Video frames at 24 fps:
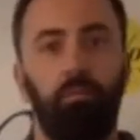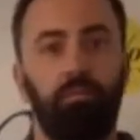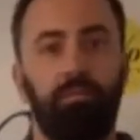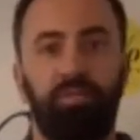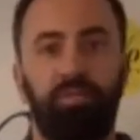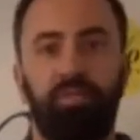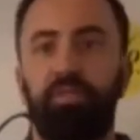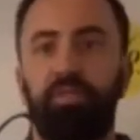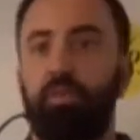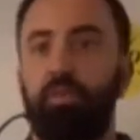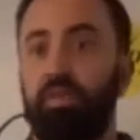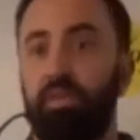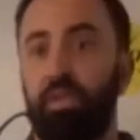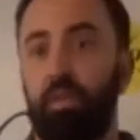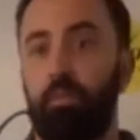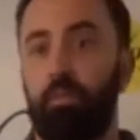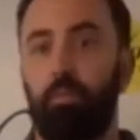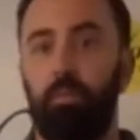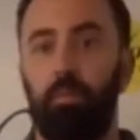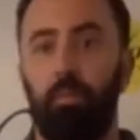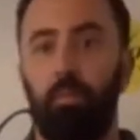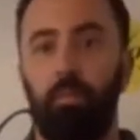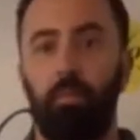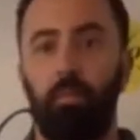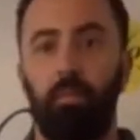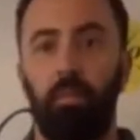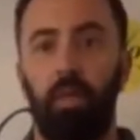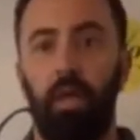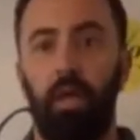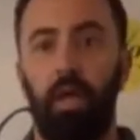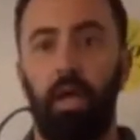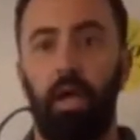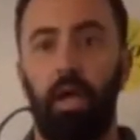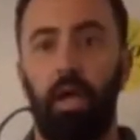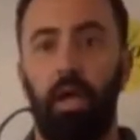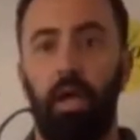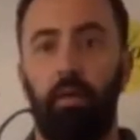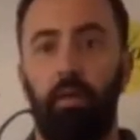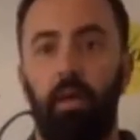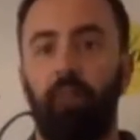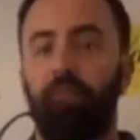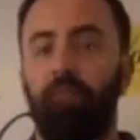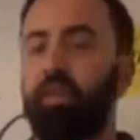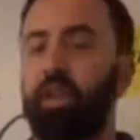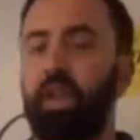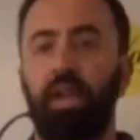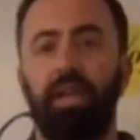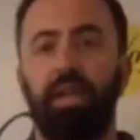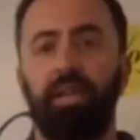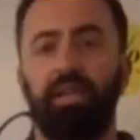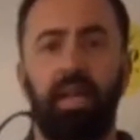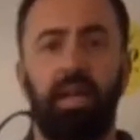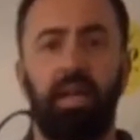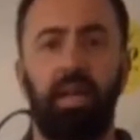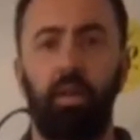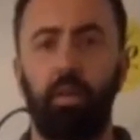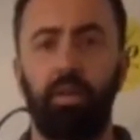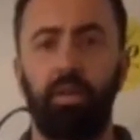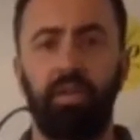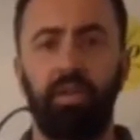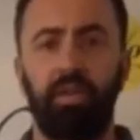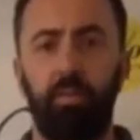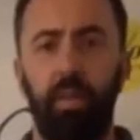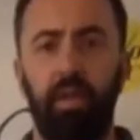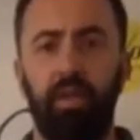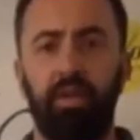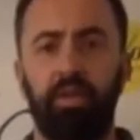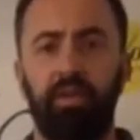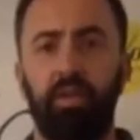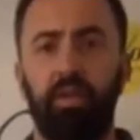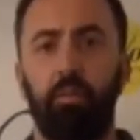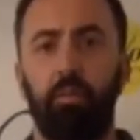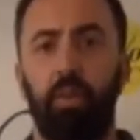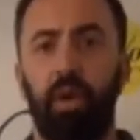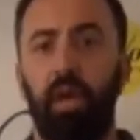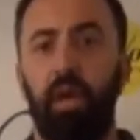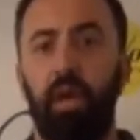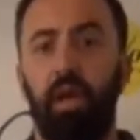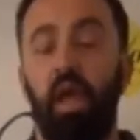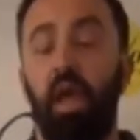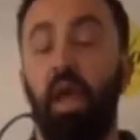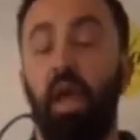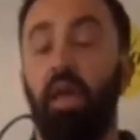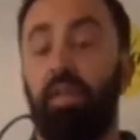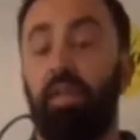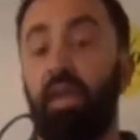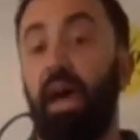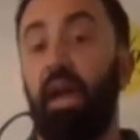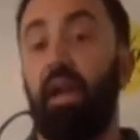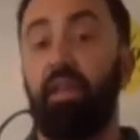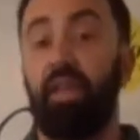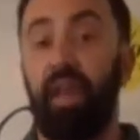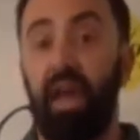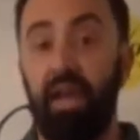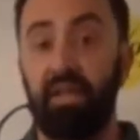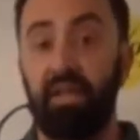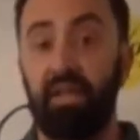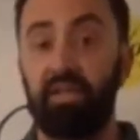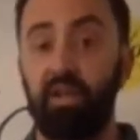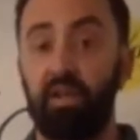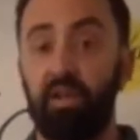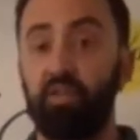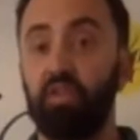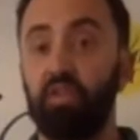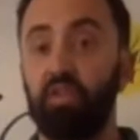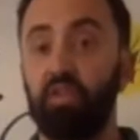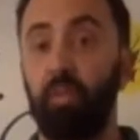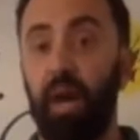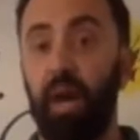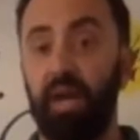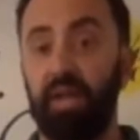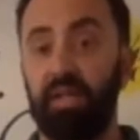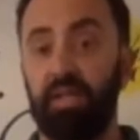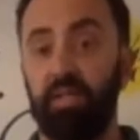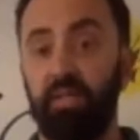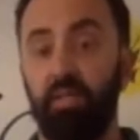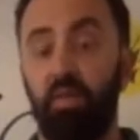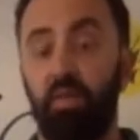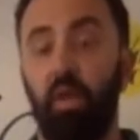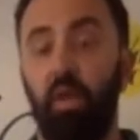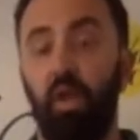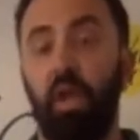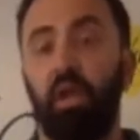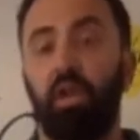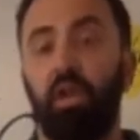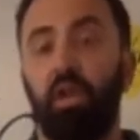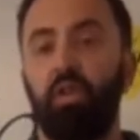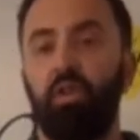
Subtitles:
something, I forget exactly what she mentioned, but that is also possible.